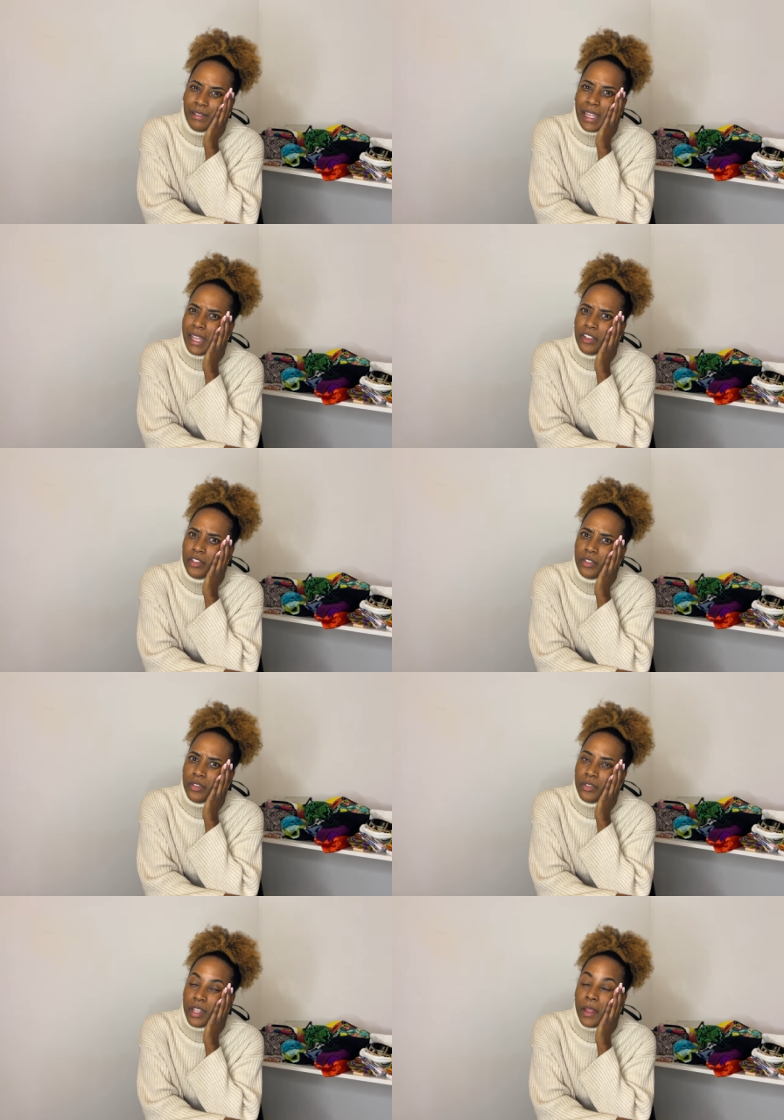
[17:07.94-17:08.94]
and it's just
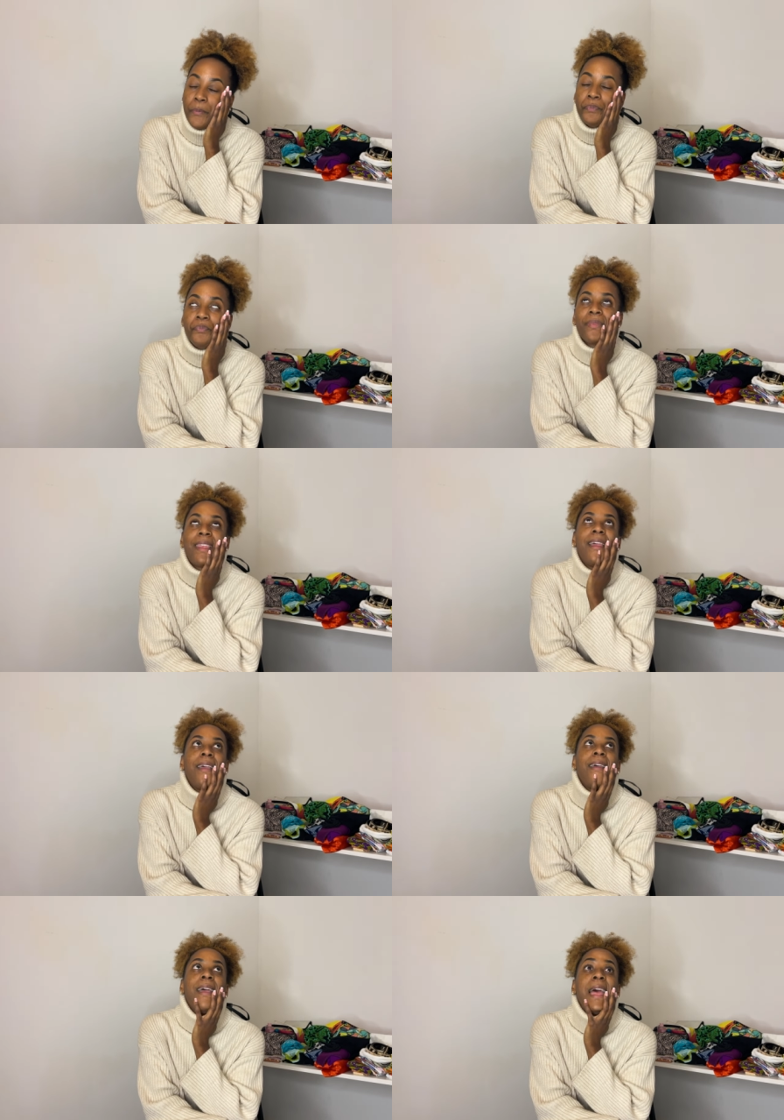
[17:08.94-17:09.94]
Tuesday,
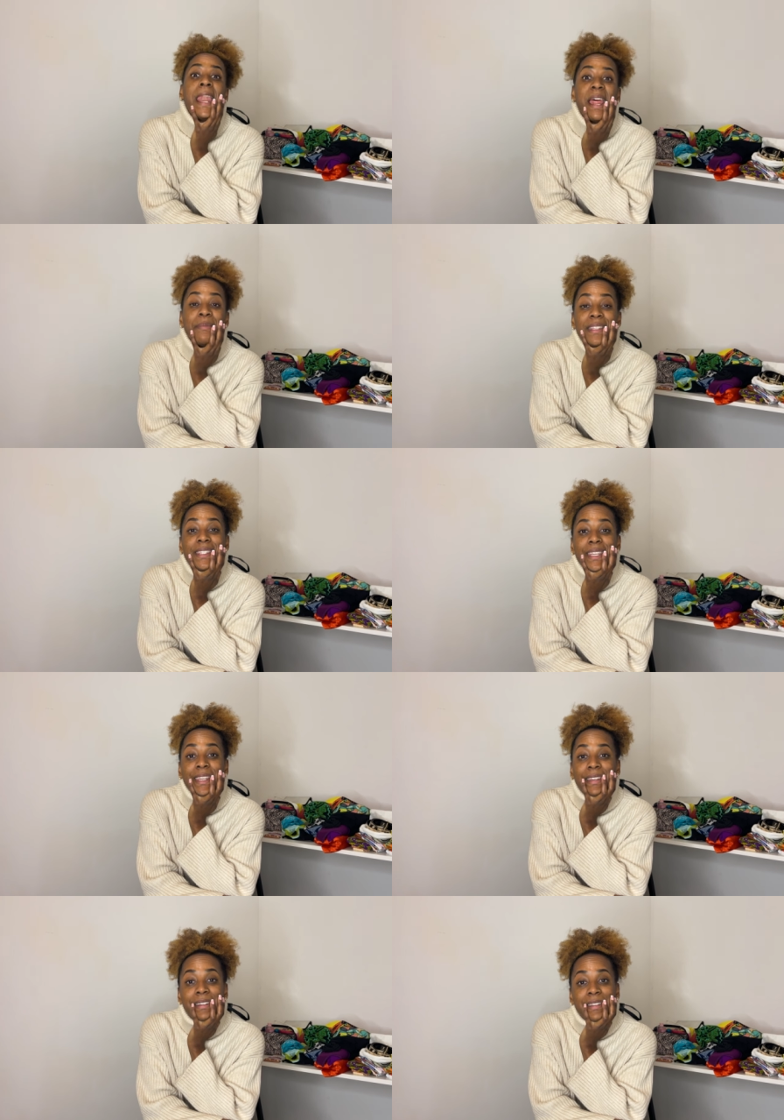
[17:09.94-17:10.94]
and I'm
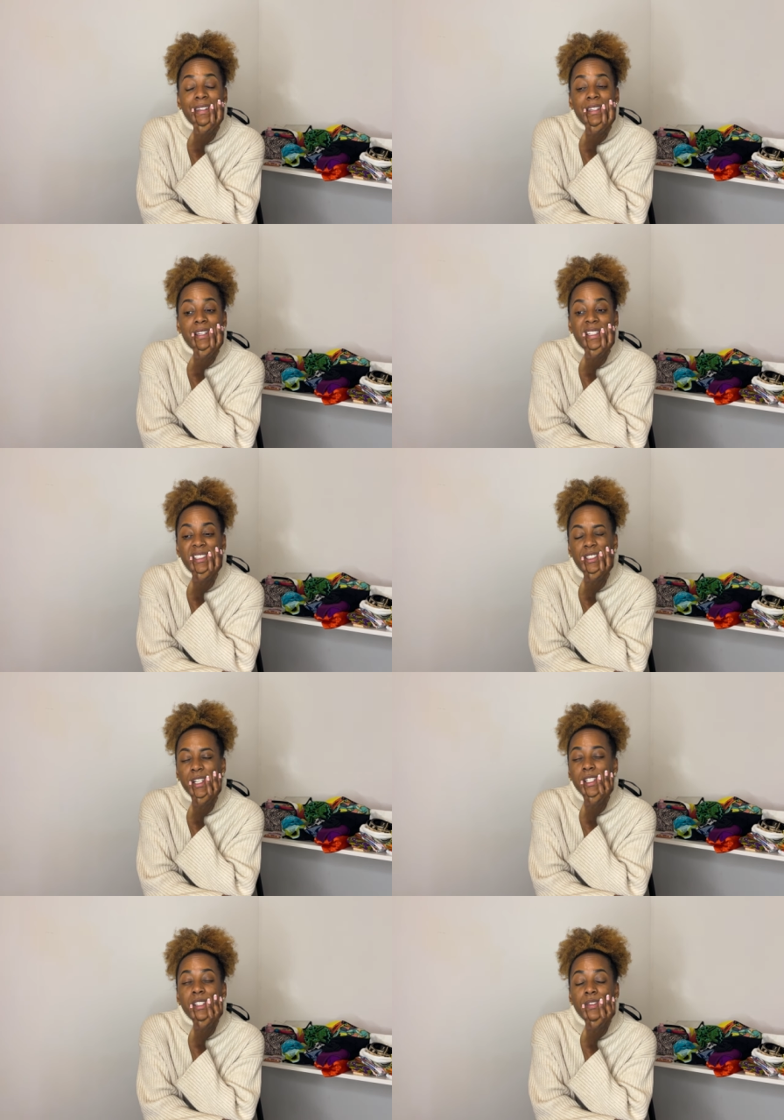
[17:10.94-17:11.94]
sick. I
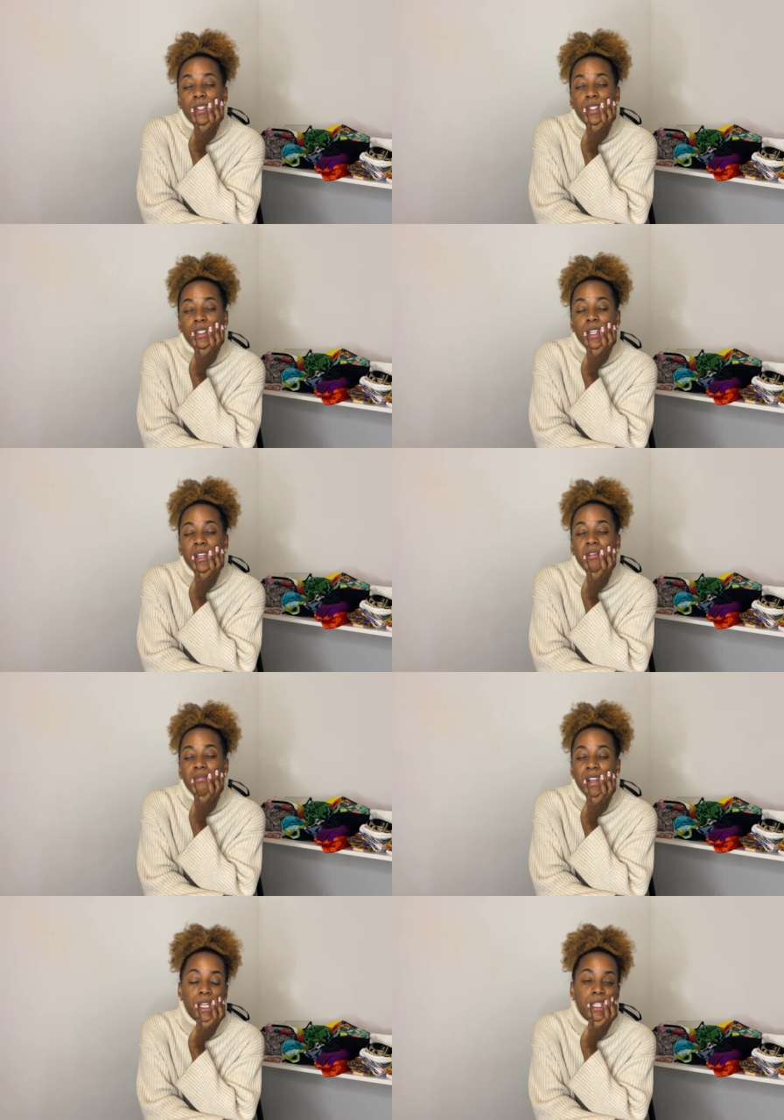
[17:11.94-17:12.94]
started to feel sick
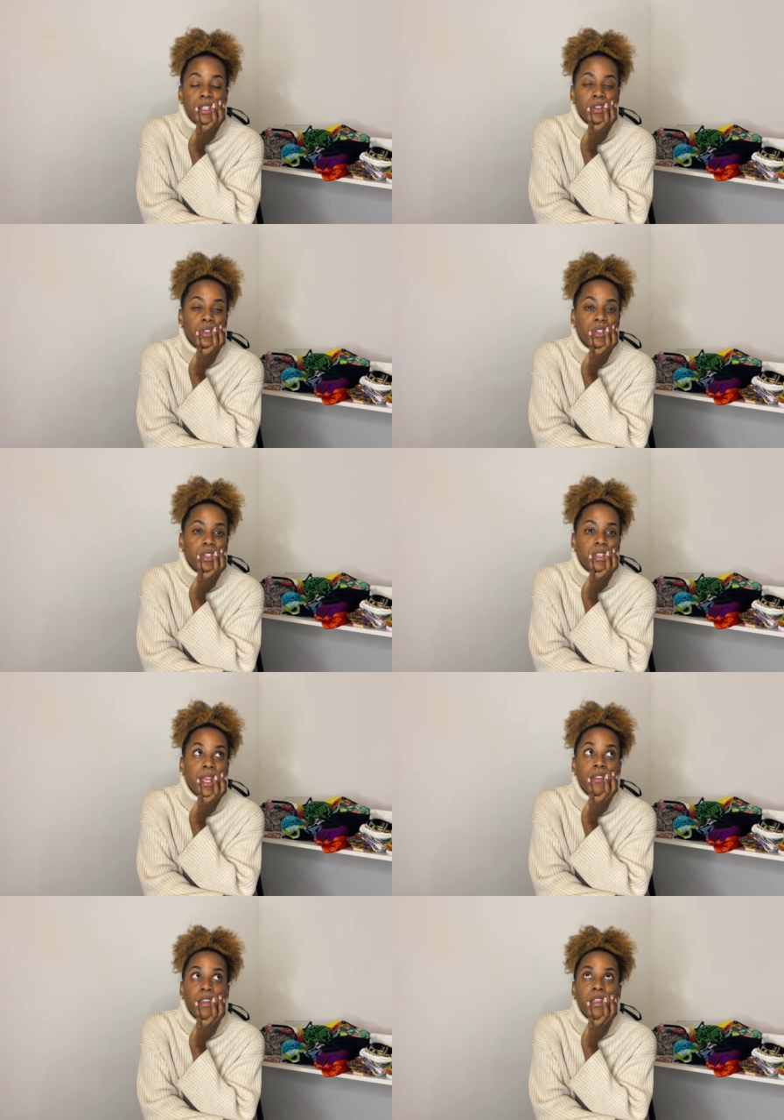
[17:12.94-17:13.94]
already since
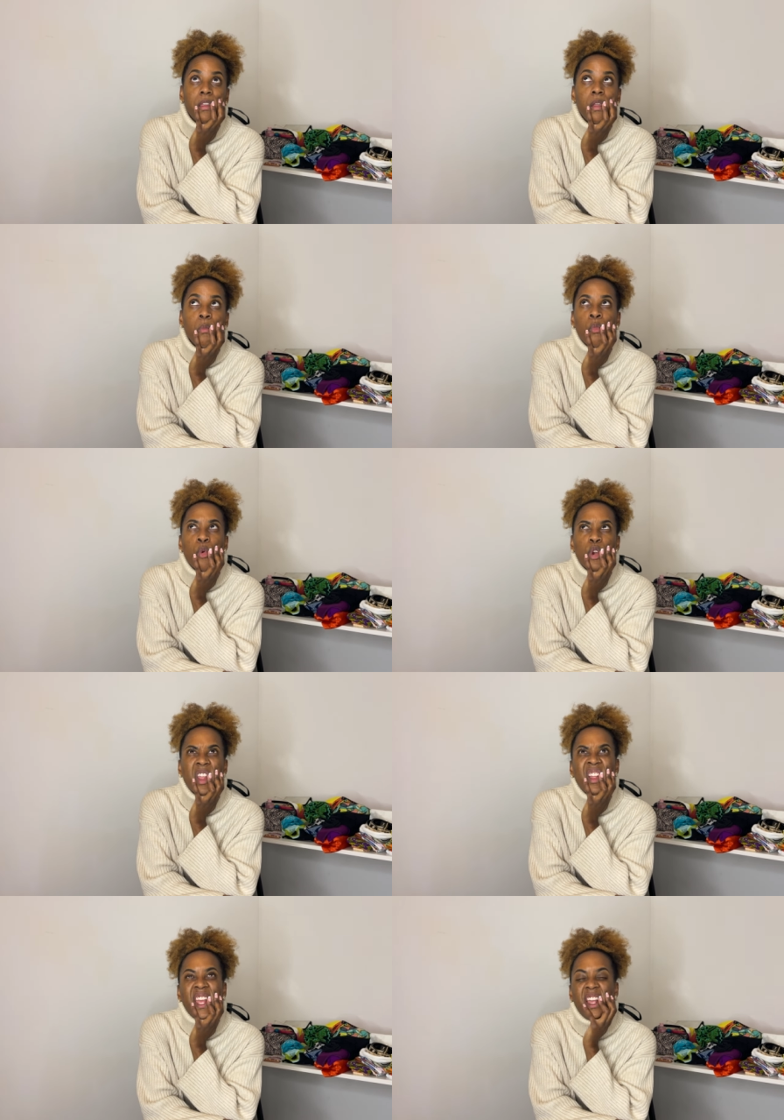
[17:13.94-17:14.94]
Saturday
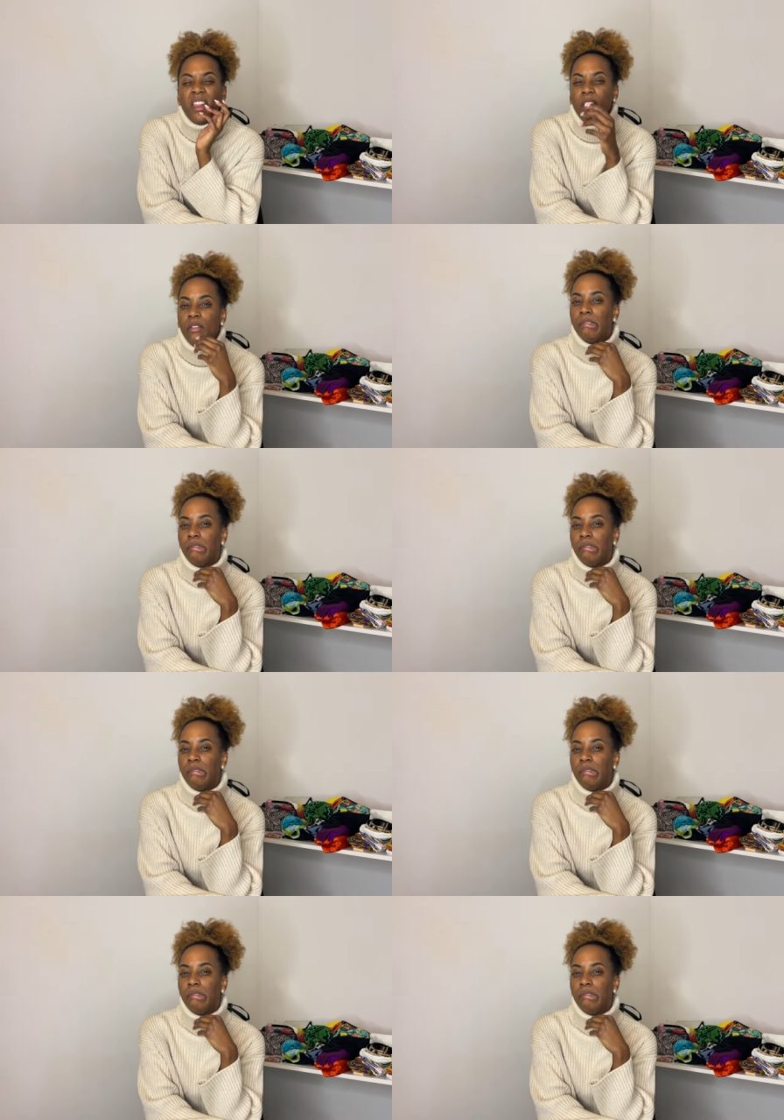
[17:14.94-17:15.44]
morning, like a little.